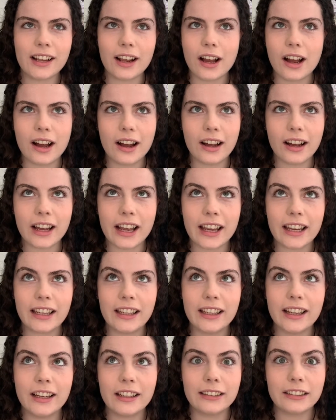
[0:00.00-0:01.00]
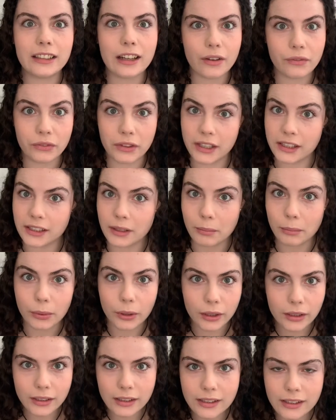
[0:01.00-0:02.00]
I love this in
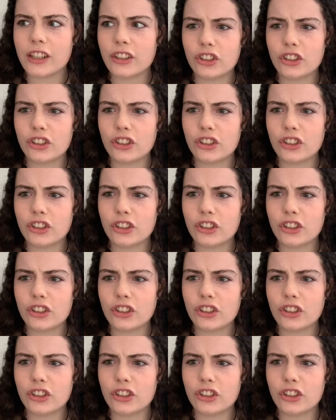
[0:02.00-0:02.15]
books.